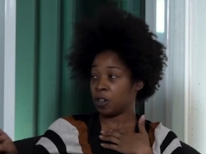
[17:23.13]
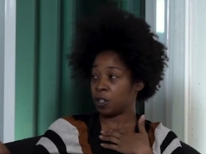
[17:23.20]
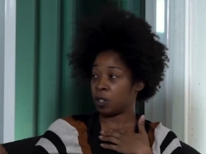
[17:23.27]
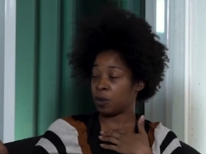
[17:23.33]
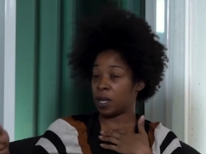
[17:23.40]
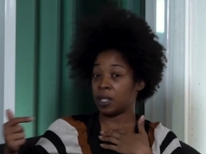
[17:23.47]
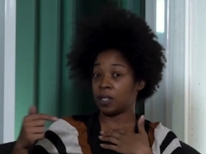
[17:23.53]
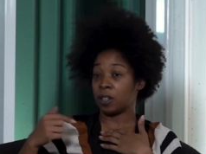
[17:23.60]
your
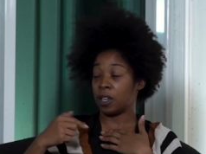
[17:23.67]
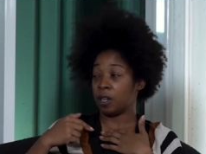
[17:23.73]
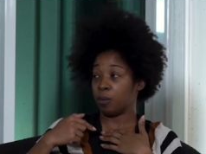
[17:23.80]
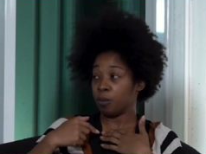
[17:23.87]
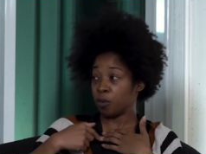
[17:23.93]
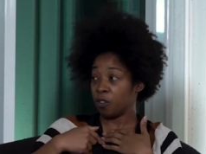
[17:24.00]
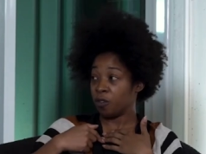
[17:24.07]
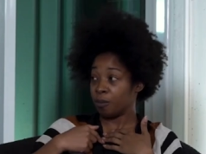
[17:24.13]
strengths could
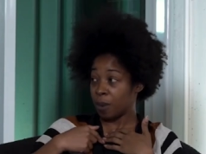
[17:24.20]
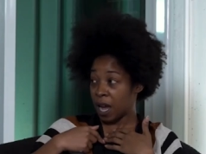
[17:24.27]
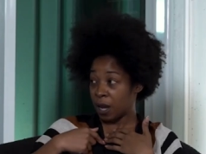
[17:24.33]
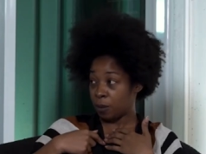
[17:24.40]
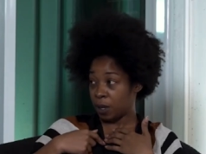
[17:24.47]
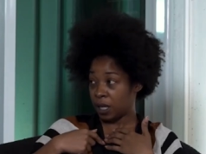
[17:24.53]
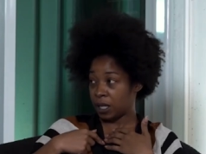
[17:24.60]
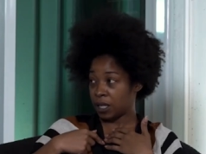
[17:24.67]
improve my
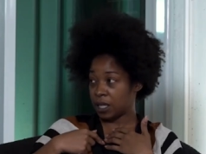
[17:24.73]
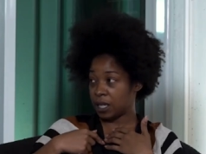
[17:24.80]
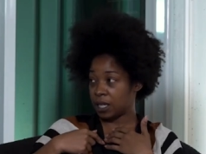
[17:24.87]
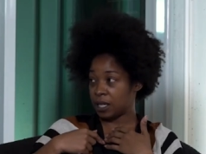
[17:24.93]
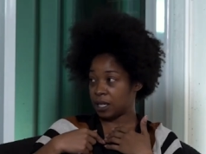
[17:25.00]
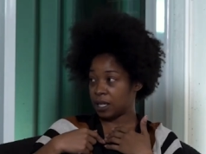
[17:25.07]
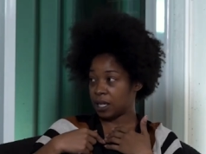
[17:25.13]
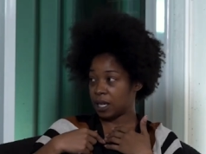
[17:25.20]

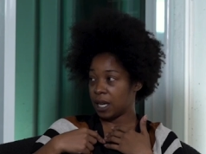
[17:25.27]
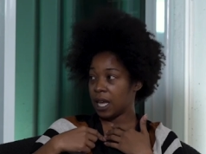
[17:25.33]
weaknesses